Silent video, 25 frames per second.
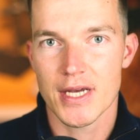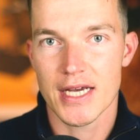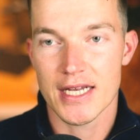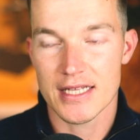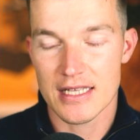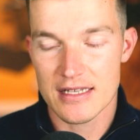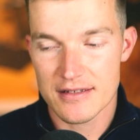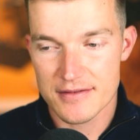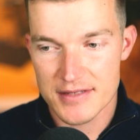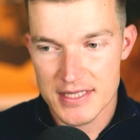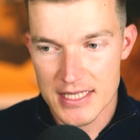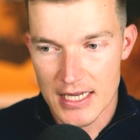And
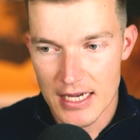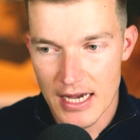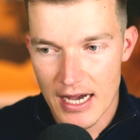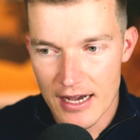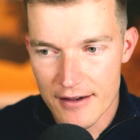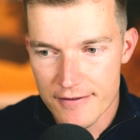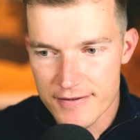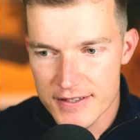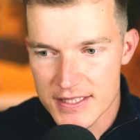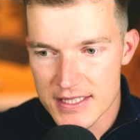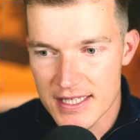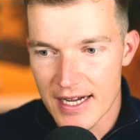as
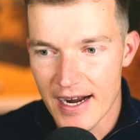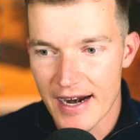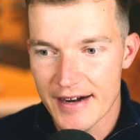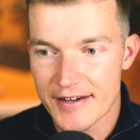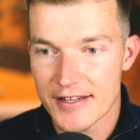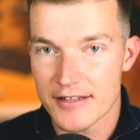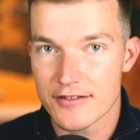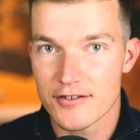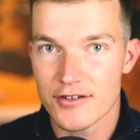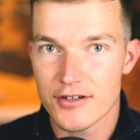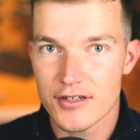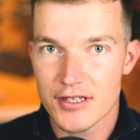I've
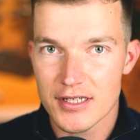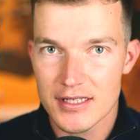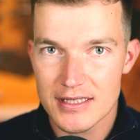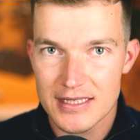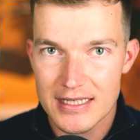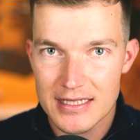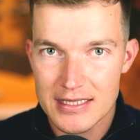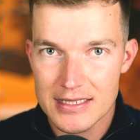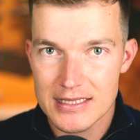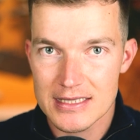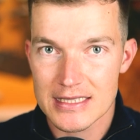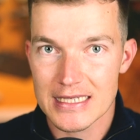started doing
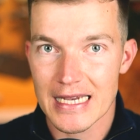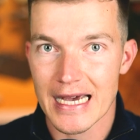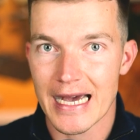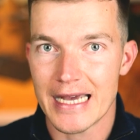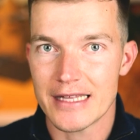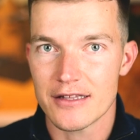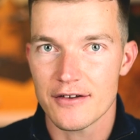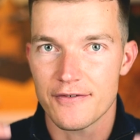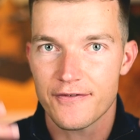this kind